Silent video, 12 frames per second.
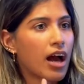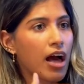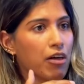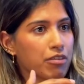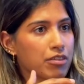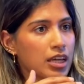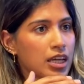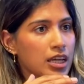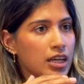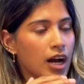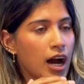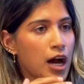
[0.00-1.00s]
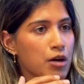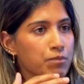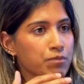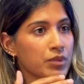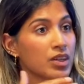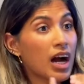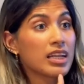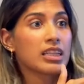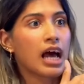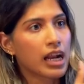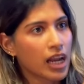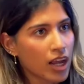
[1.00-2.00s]
a healthy gut
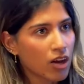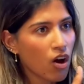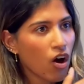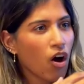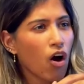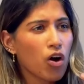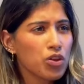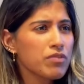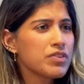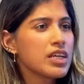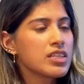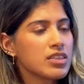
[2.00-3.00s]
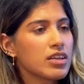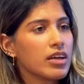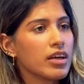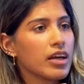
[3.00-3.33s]
lining, all of these,